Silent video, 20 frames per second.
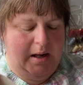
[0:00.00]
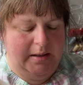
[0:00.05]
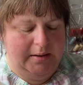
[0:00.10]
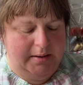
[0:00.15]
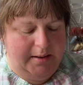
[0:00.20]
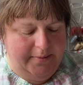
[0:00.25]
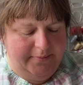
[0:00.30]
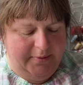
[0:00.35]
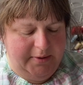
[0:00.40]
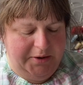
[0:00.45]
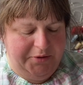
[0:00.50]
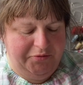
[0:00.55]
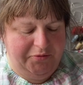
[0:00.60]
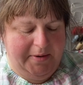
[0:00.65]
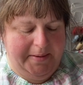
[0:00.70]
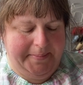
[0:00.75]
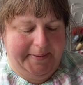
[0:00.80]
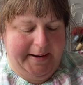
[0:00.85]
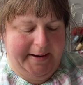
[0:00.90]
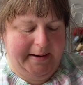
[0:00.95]
a lovely
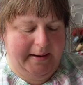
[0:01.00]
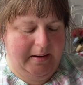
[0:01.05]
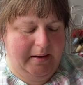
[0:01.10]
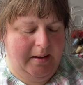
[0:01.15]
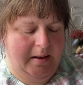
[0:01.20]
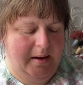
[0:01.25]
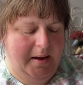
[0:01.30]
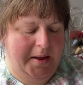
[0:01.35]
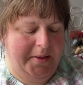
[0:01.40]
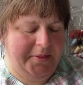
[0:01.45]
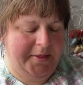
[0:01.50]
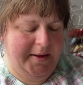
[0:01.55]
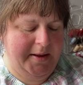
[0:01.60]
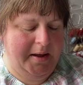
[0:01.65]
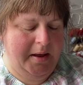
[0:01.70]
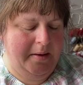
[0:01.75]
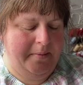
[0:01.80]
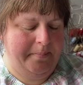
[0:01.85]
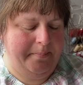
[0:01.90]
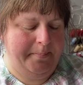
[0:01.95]
ribbon that I think
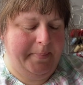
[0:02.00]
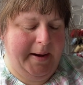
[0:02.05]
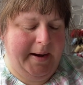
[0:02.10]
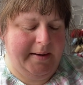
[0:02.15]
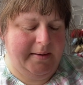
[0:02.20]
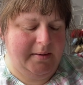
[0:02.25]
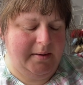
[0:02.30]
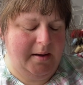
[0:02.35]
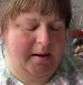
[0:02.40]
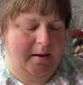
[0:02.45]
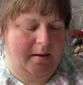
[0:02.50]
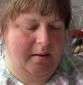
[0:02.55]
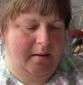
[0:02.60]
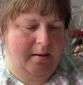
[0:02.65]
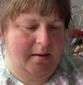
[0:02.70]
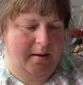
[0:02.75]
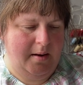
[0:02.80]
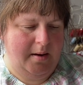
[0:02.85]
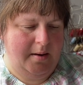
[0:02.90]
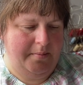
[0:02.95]
I picked it
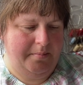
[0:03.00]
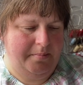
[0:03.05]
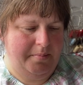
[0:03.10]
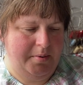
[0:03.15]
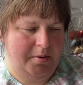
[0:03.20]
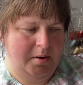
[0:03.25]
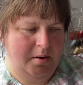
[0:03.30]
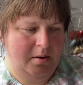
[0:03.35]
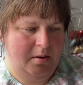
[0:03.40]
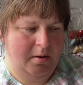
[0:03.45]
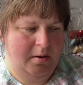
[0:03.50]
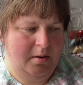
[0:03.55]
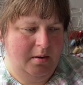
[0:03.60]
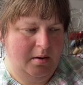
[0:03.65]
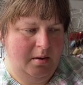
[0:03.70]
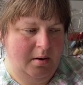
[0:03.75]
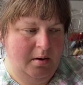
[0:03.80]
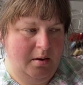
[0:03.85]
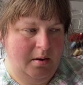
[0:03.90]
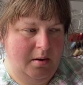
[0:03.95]
up.
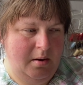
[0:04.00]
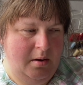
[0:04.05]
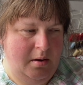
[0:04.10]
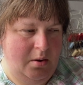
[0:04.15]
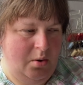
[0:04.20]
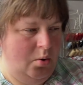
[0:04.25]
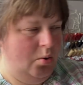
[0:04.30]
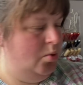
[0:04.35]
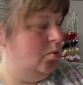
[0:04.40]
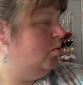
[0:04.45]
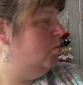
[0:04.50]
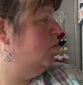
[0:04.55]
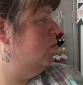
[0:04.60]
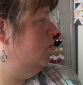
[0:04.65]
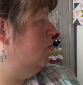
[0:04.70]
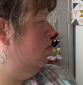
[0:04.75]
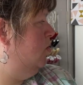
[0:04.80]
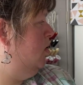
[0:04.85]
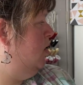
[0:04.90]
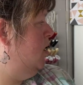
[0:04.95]

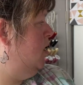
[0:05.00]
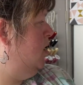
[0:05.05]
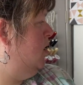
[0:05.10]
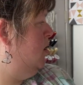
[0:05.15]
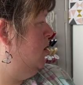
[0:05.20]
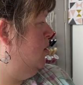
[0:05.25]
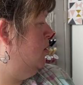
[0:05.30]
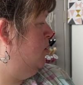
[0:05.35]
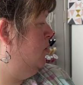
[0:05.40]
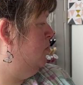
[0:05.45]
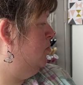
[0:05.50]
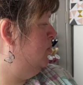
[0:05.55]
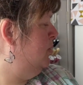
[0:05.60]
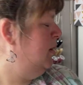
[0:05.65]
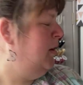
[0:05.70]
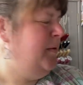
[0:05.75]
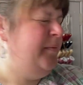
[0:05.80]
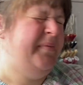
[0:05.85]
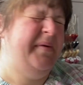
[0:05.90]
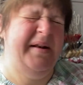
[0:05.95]
Oh, would
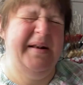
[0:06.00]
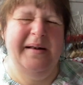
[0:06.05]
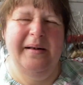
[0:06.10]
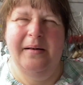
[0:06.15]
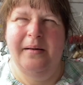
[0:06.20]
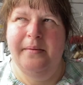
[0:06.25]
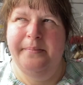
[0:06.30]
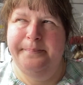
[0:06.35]
it have been?